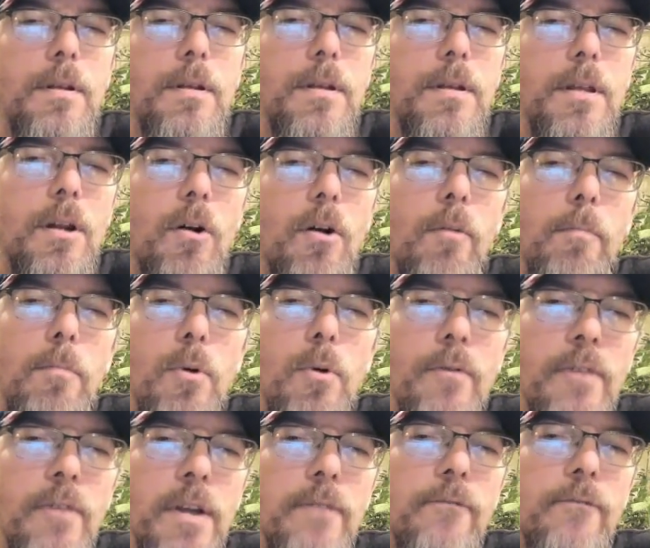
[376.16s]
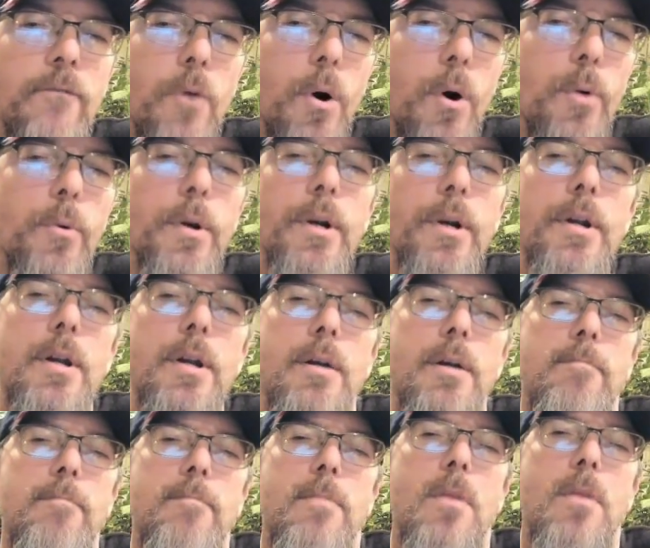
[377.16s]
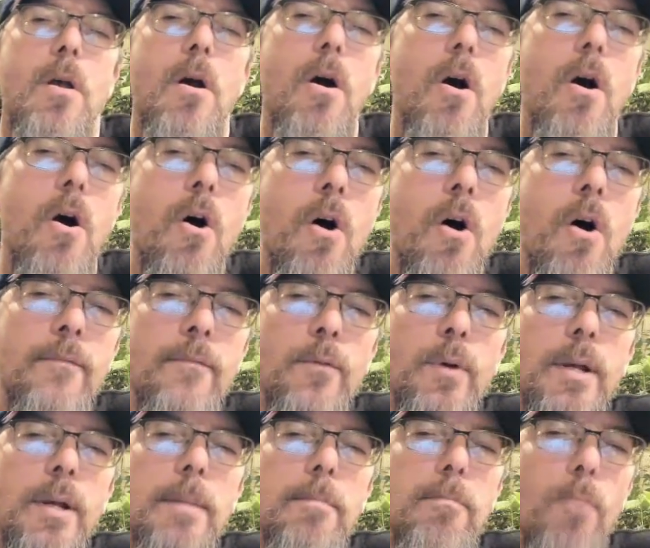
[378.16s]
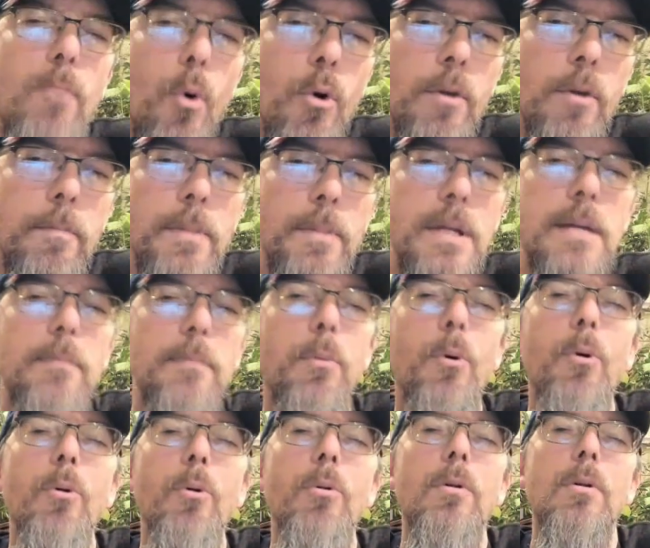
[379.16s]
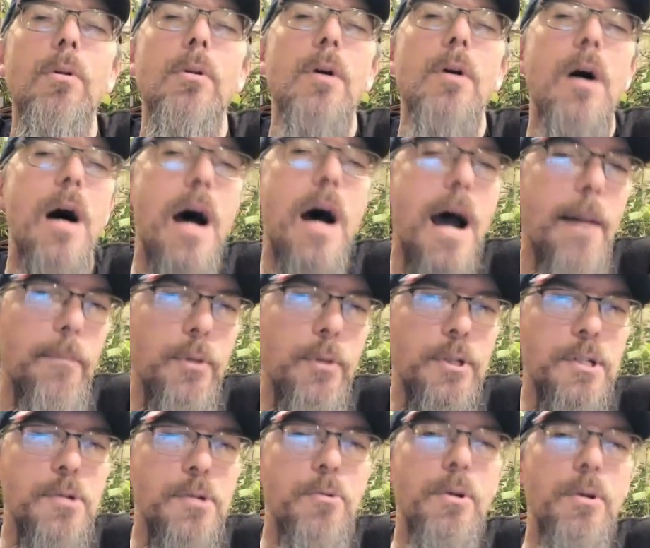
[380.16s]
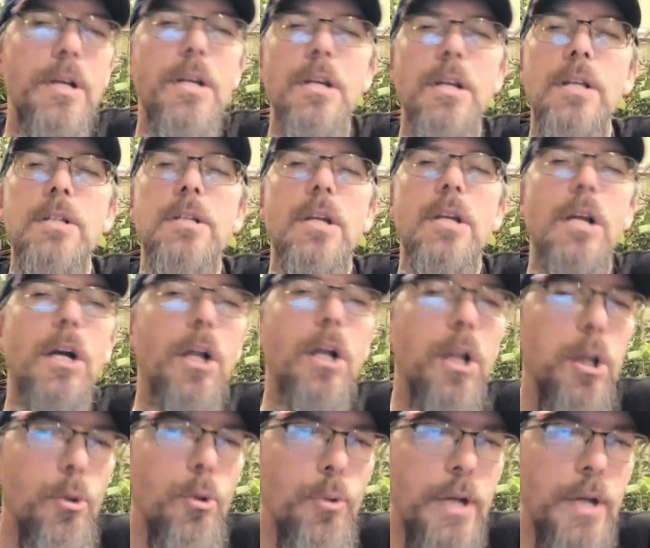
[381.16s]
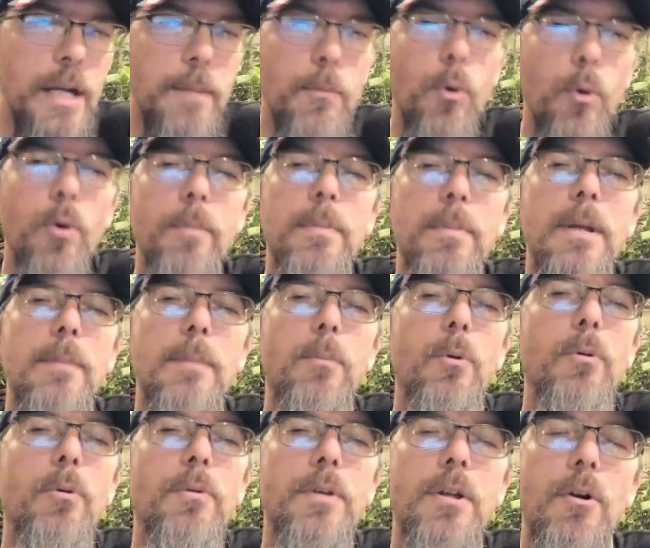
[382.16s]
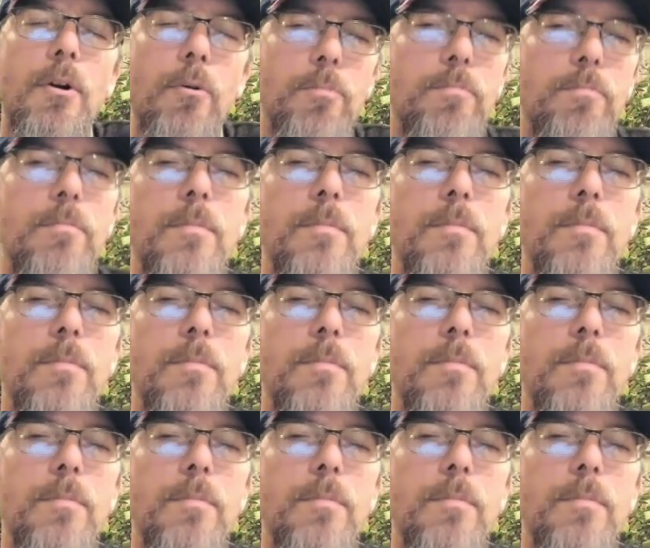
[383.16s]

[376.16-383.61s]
You know, moving forward, offering more people opportunities, including more people, you know,